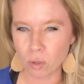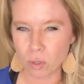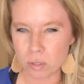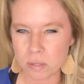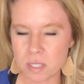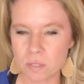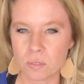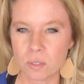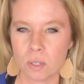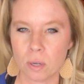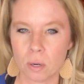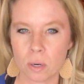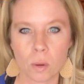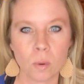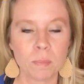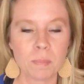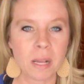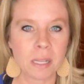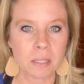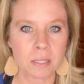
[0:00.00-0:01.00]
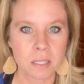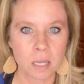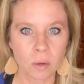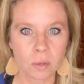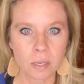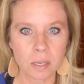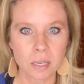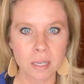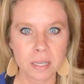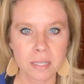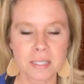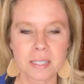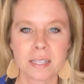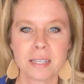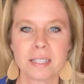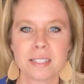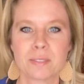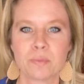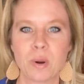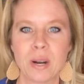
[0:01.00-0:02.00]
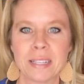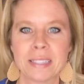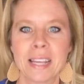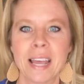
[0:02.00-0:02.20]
If you don't know what melatonin is, it is what